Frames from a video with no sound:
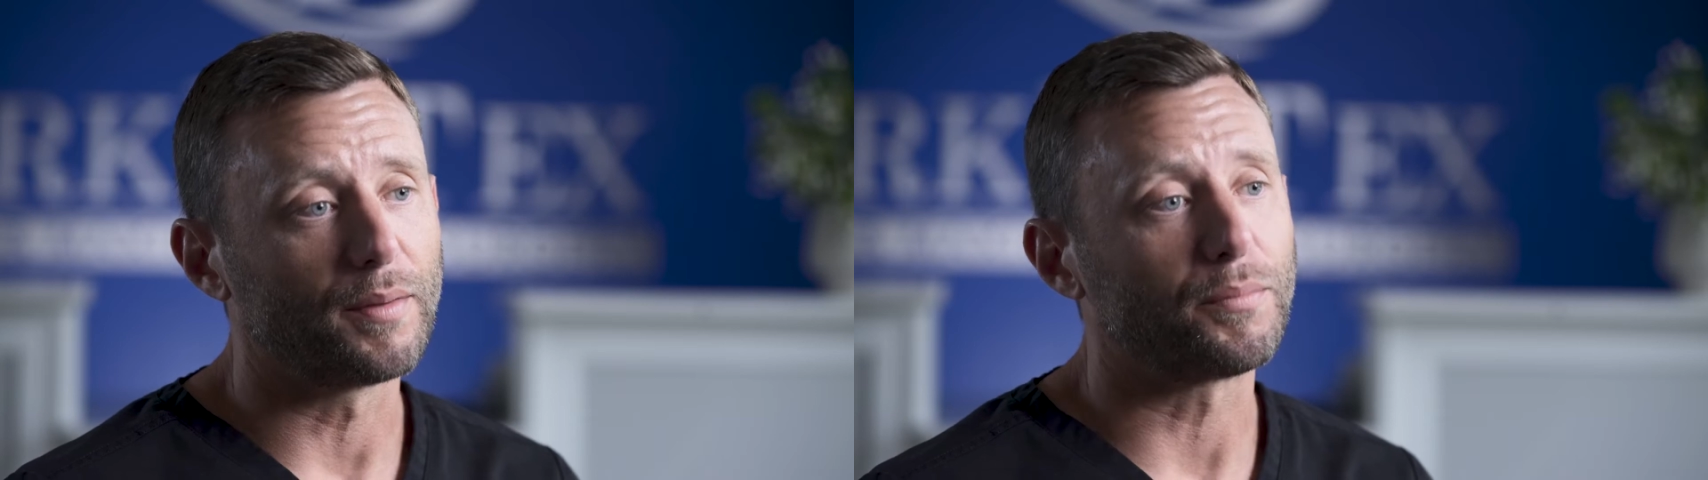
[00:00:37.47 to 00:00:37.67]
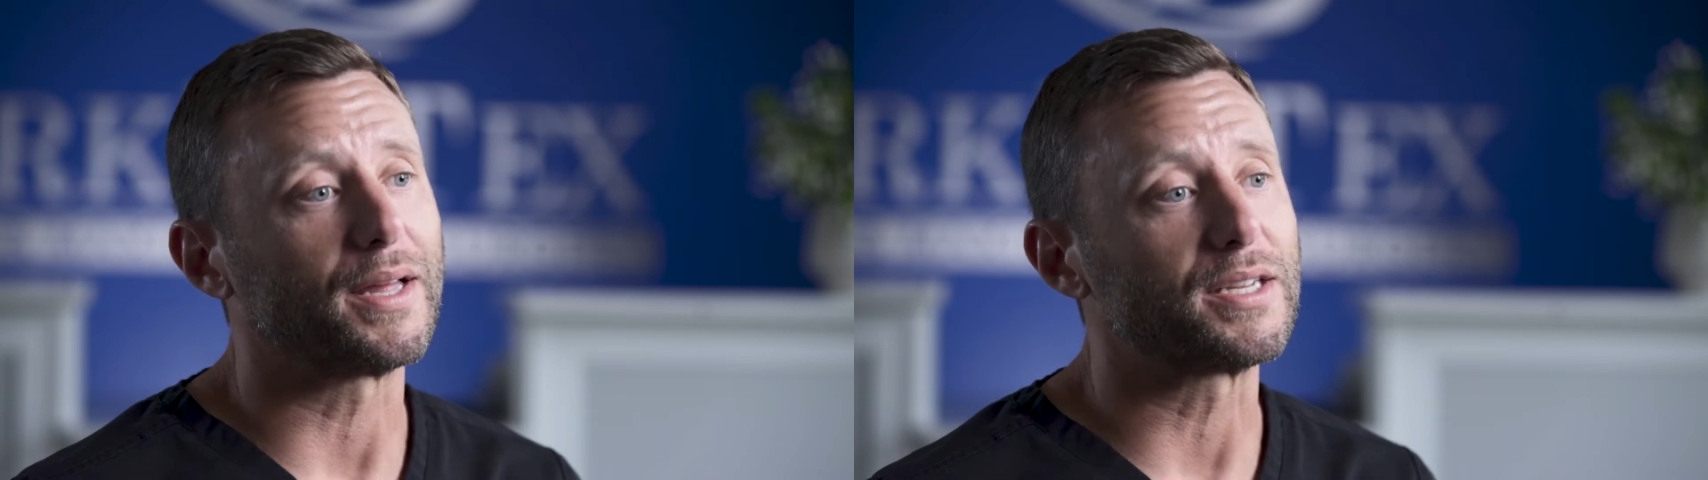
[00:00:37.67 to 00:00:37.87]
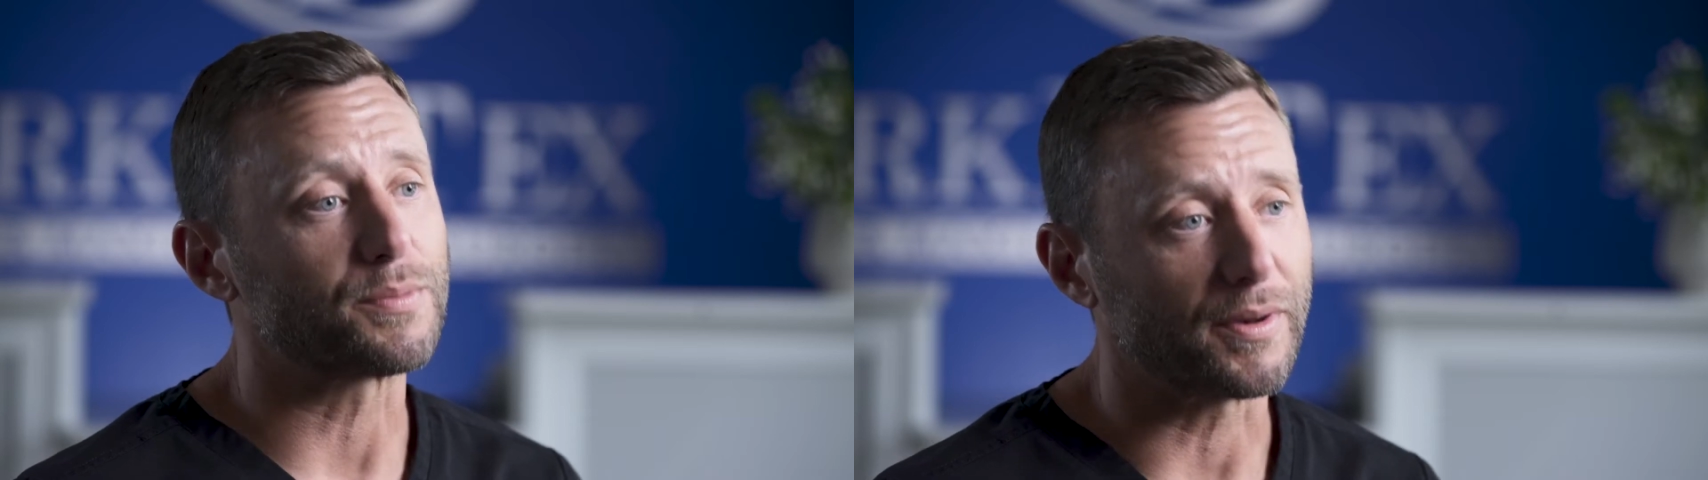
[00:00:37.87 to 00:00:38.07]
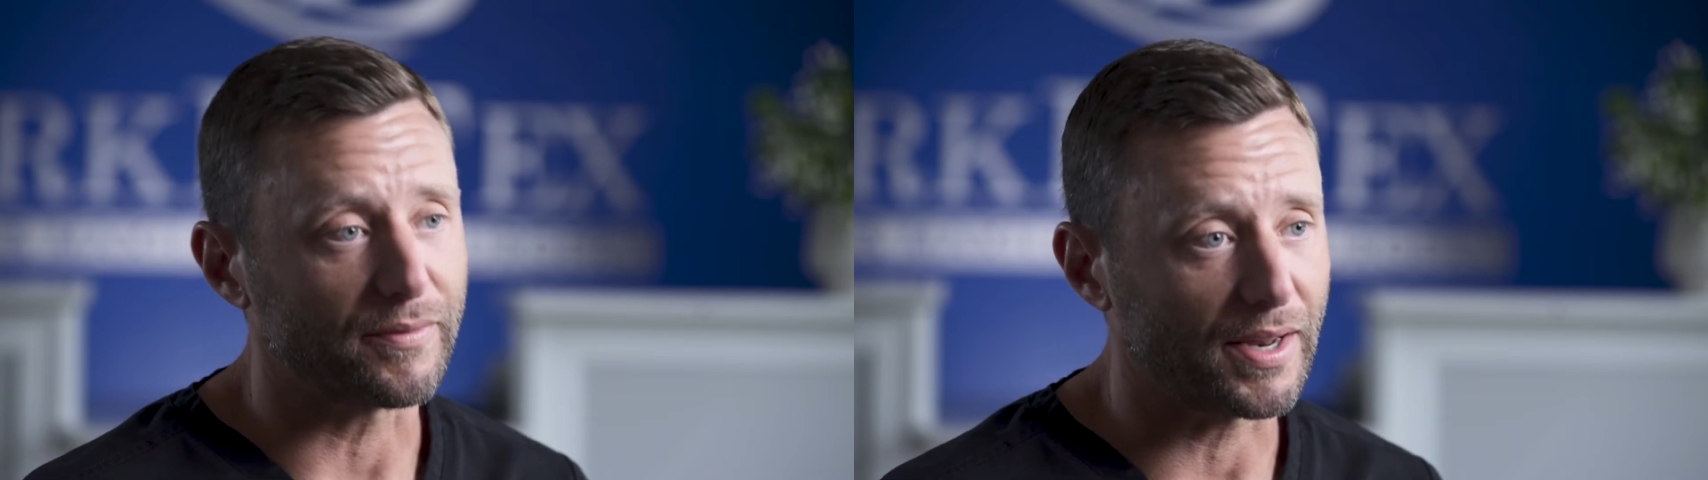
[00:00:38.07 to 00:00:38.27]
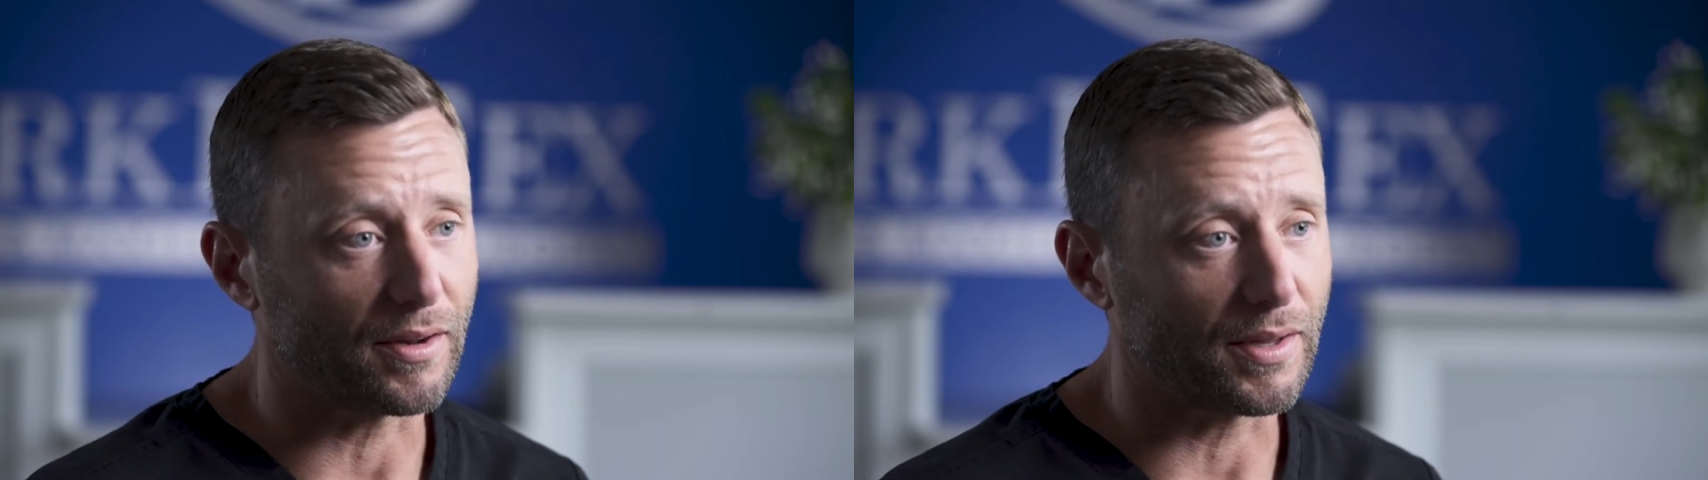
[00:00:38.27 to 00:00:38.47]
placement of
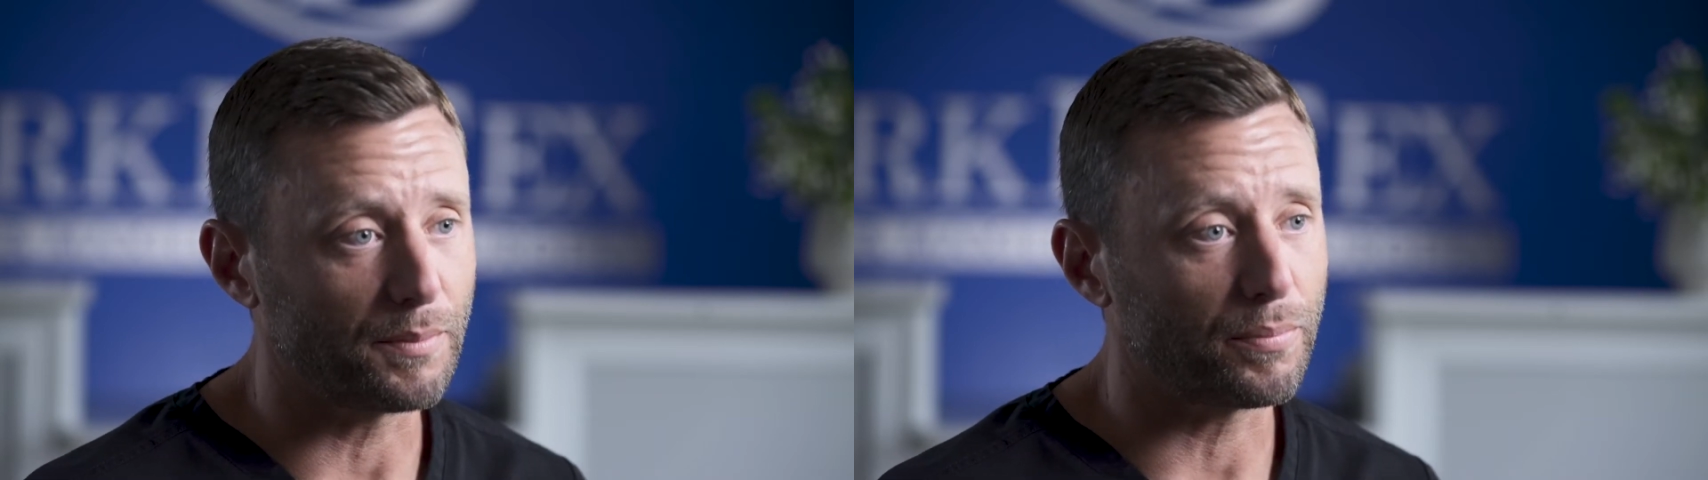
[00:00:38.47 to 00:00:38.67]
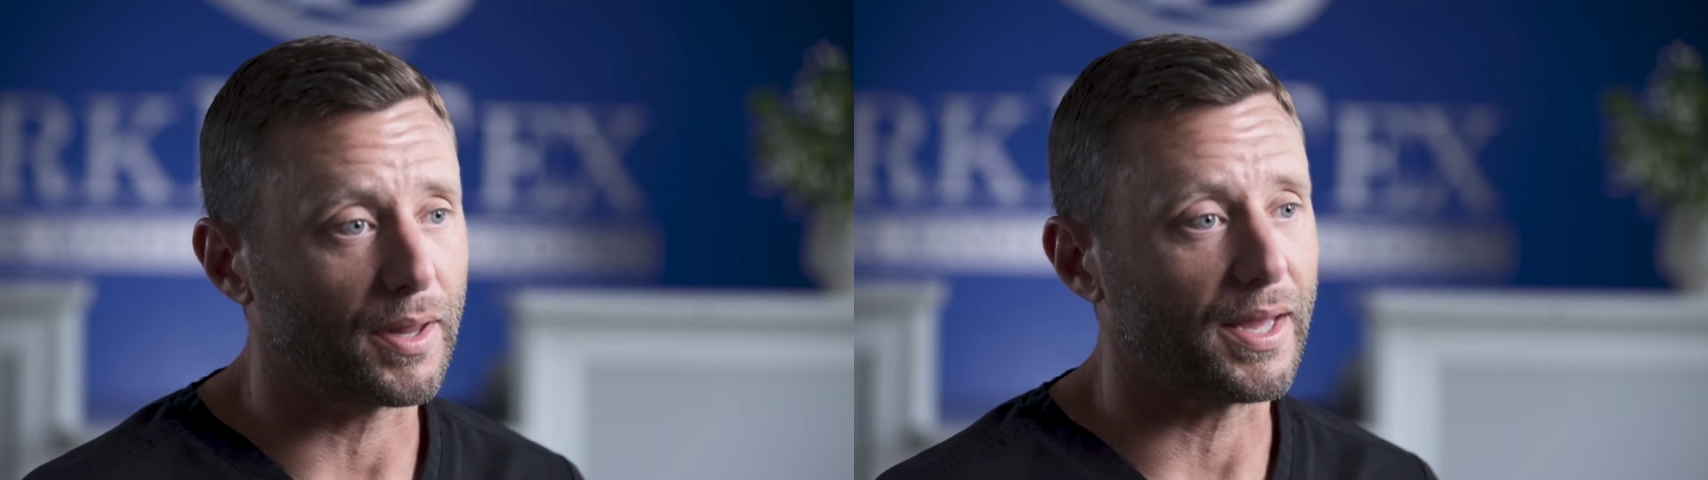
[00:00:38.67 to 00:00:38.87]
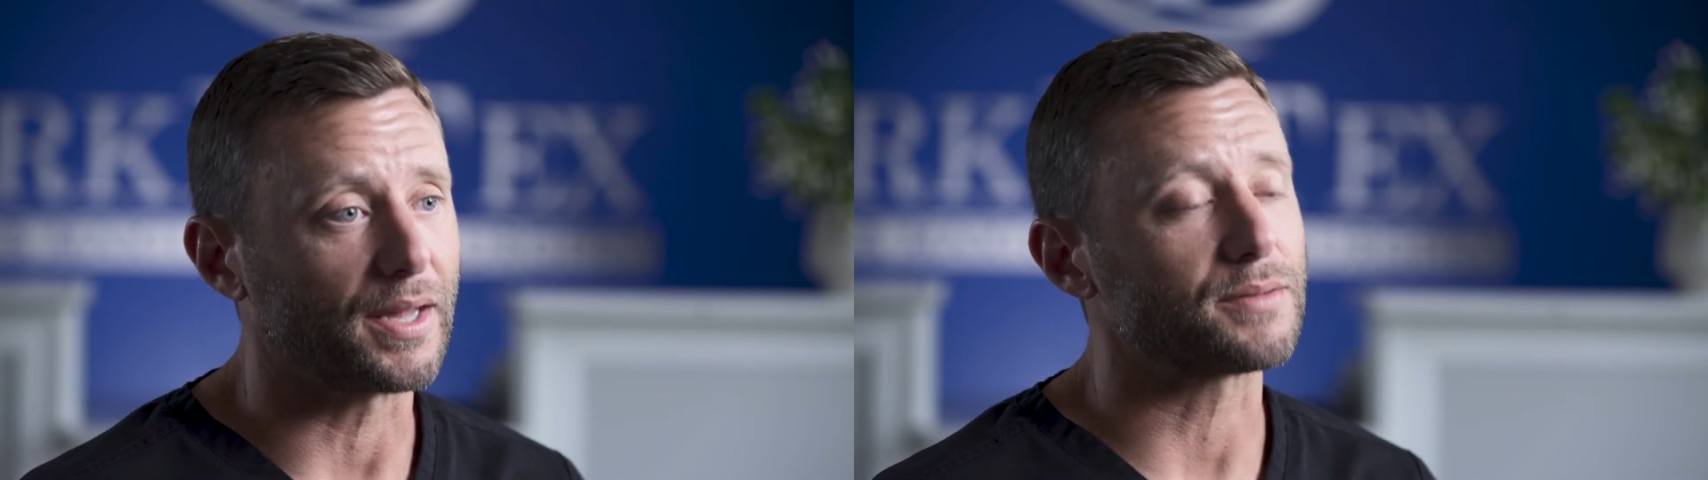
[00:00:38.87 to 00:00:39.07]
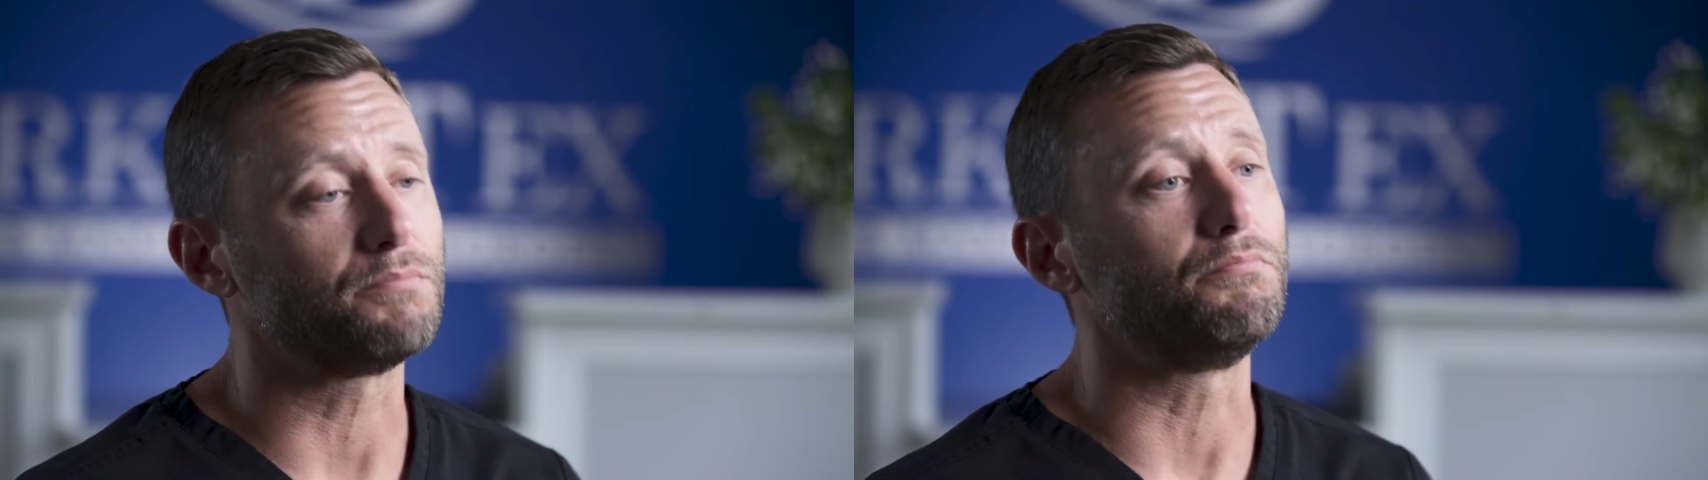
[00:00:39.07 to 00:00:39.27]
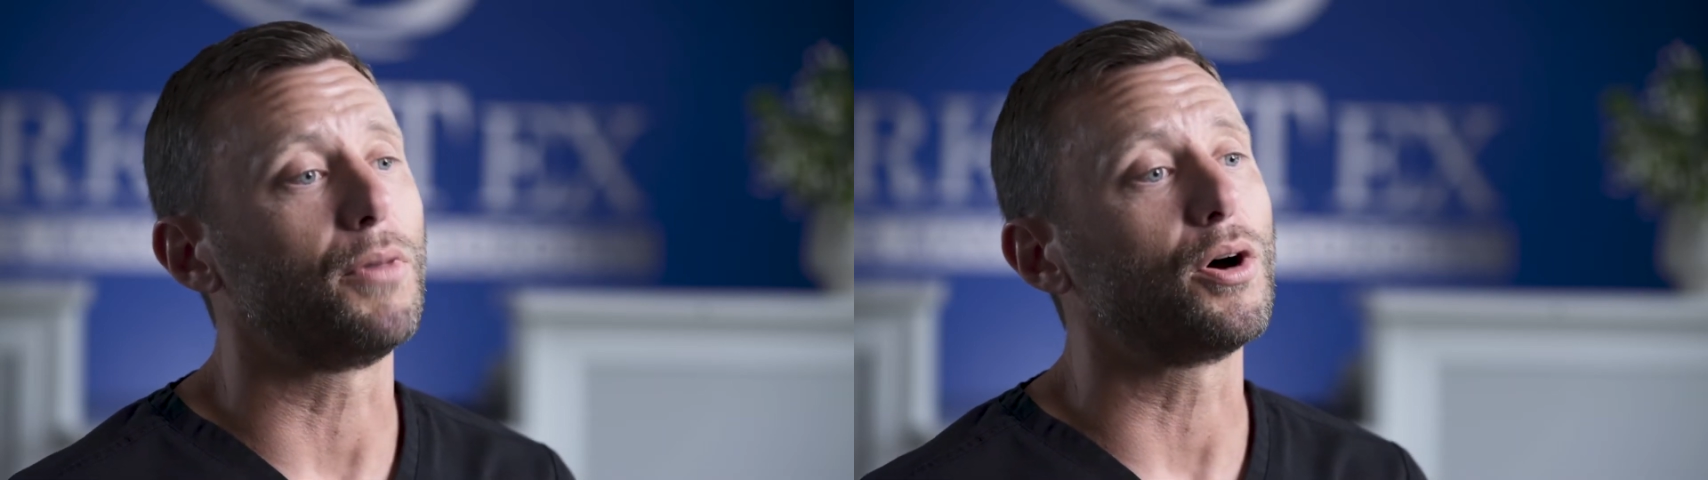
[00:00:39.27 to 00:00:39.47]
dental implants,
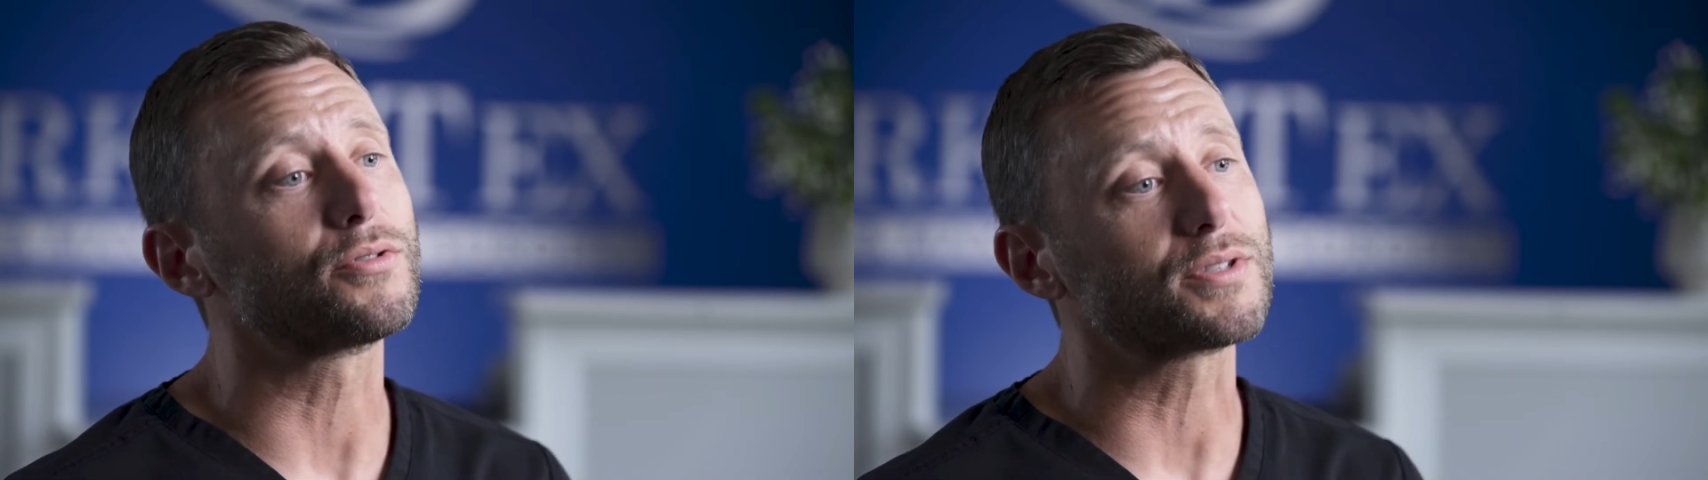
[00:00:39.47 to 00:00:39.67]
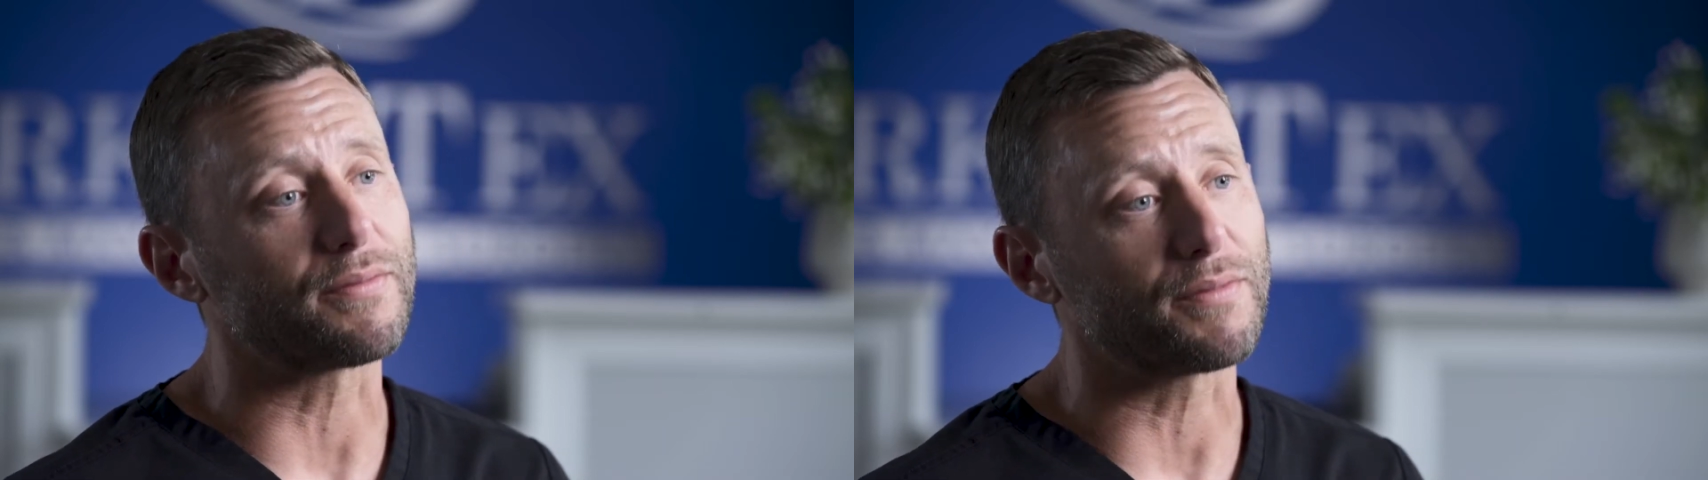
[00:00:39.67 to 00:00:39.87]
most of